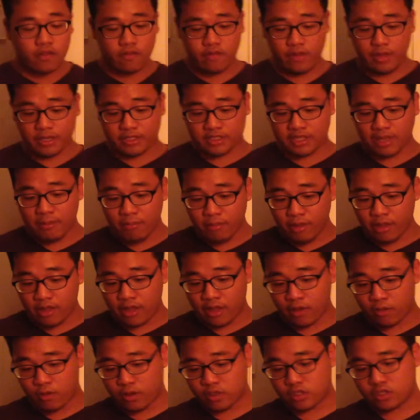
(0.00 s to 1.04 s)
The assembly
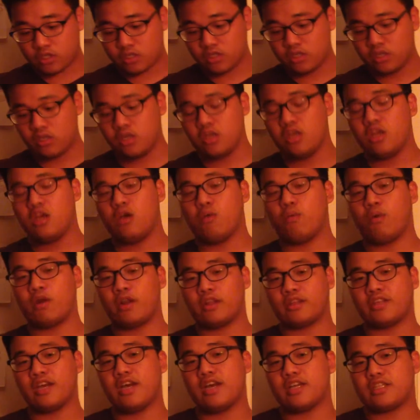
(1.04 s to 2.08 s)
language, what
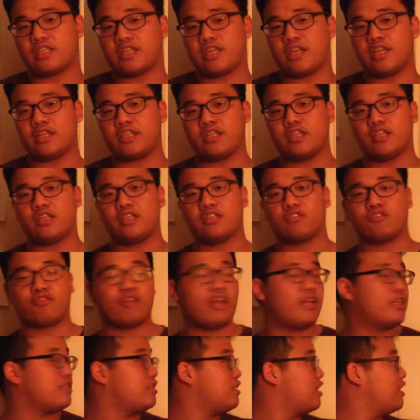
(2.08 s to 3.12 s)
it does, it
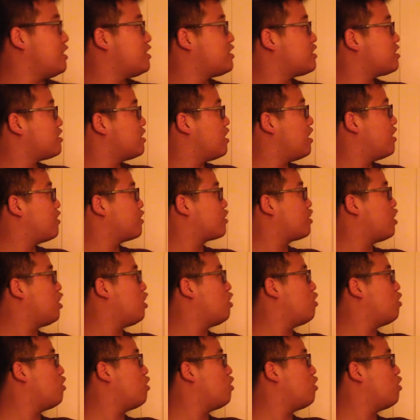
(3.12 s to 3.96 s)
translates the